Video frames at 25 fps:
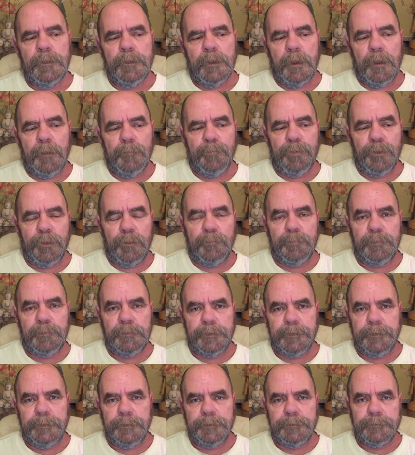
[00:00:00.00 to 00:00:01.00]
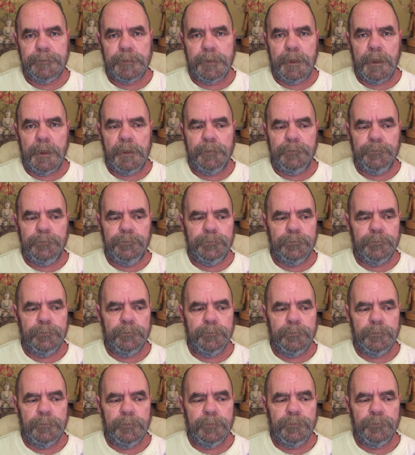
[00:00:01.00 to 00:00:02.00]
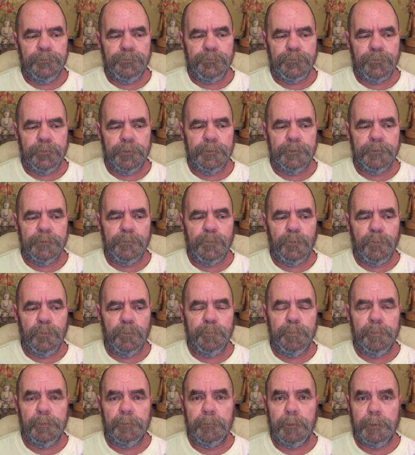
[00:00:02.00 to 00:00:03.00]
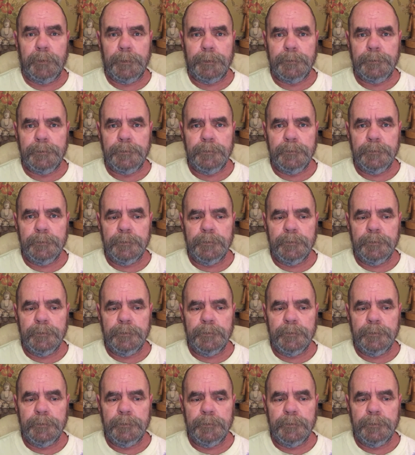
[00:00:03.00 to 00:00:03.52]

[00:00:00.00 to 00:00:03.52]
I publicly acknowledge that Straight Incorporated